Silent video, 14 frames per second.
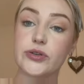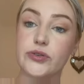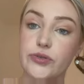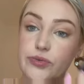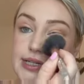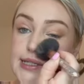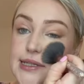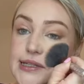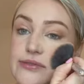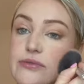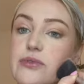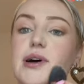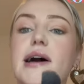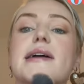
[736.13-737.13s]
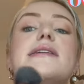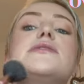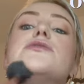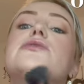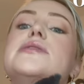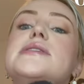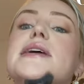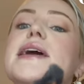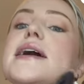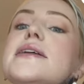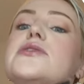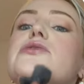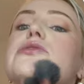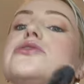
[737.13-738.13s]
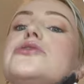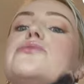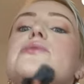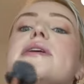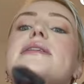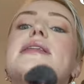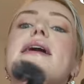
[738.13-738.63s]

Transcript: the reason why it's good to get in touch with